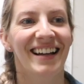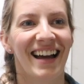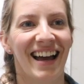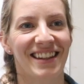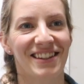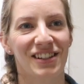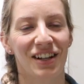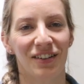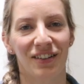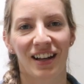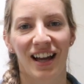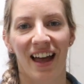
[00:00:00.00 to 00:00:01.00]
And
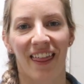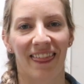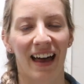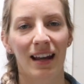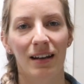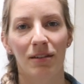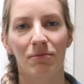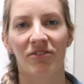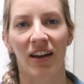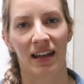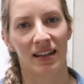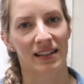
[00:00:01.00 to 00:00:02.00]
so that
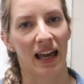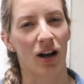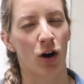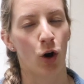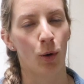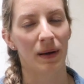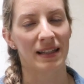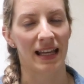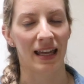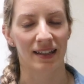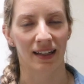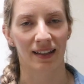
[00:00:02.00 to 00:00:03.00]
phase I hope is
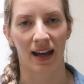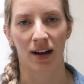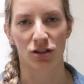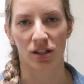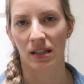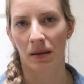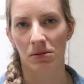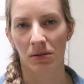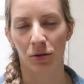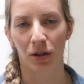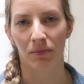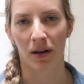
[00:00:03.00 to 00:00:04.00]
ending now. She seems to be
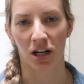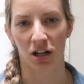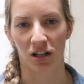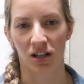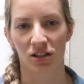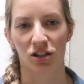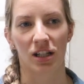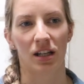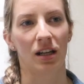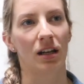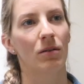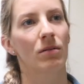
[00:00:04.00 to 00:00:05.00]
doing better.
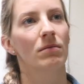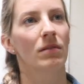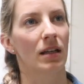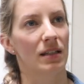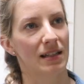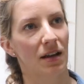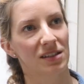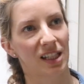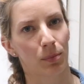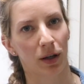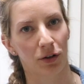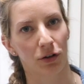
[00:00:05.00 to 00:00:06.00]
She is now
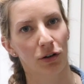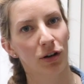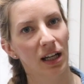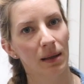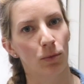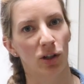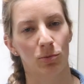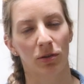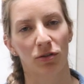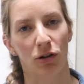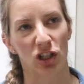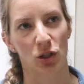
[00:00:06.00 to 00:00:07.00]
sleeping in her crib, which
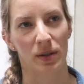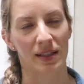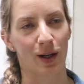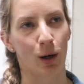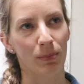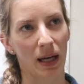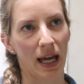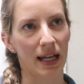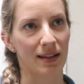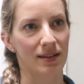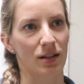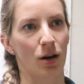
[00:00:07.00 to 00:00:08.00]
before she was in our bed,
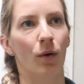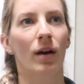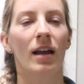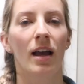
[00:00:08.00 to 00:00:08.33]
and so